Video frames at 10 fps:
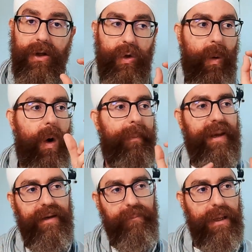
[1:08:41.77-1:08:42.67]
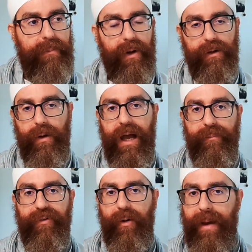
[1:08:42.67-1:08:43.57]
to open the people to
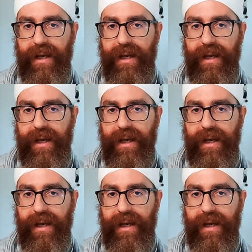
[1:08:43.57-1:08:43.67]
come from